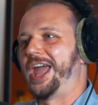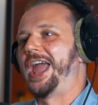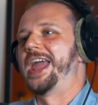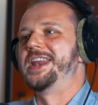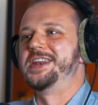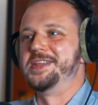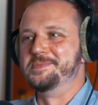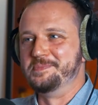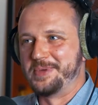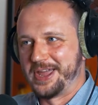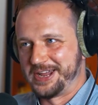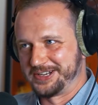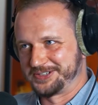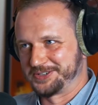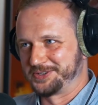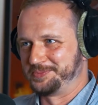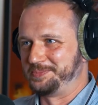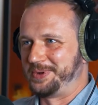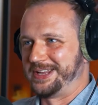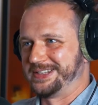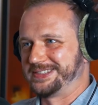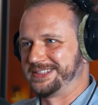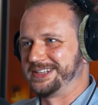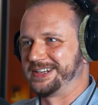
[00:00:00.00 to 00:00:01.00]
animator
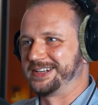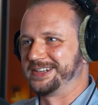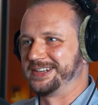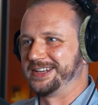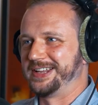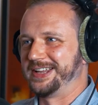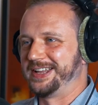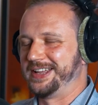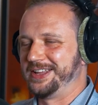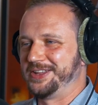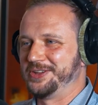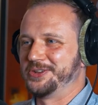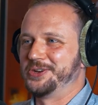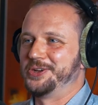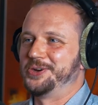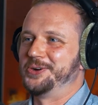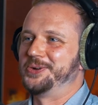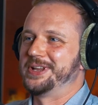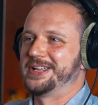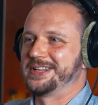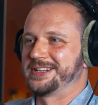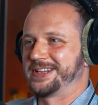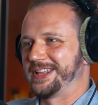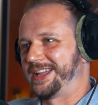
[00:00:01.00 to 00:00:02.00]
basically you know
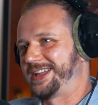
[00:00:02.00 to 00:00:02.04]
like